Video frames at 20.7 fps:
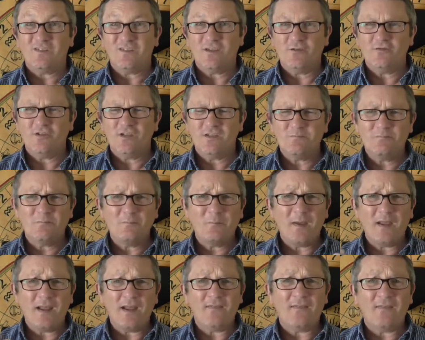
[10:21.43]
So just
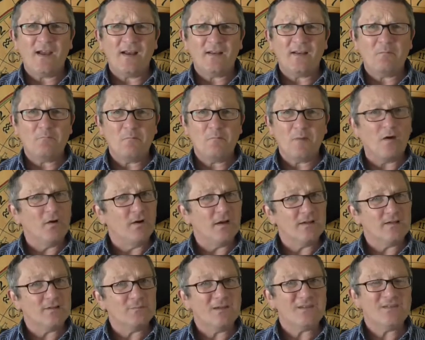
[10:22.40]
bear that in
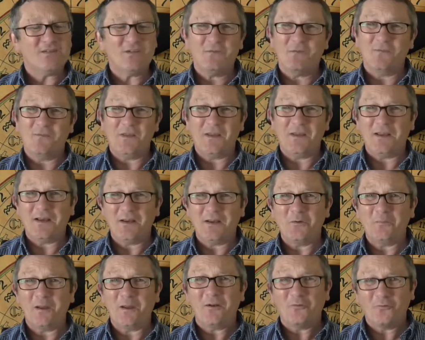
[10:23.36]
mind, especially if you're feeling a
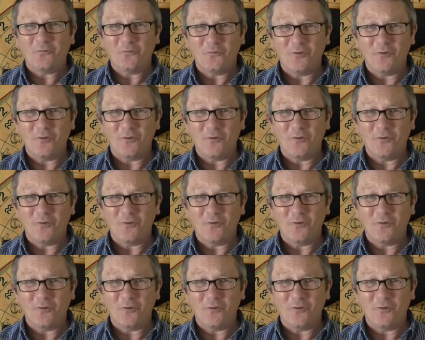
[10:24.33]
little bit